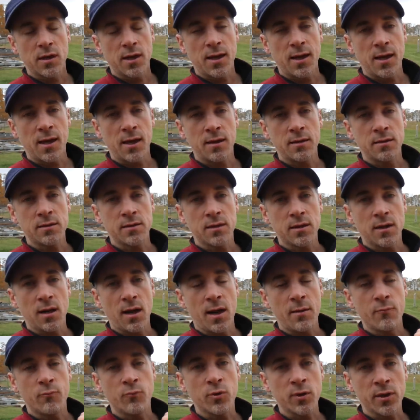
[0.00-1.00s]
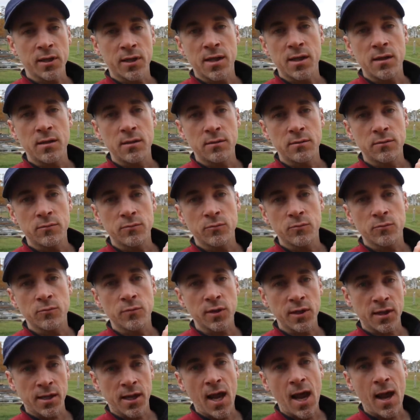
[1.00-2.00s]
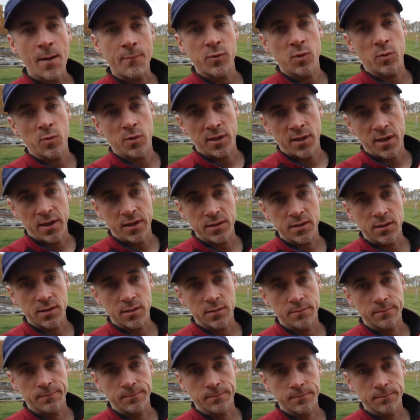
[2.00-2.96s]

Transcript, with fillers: And I'm really, really happy with this.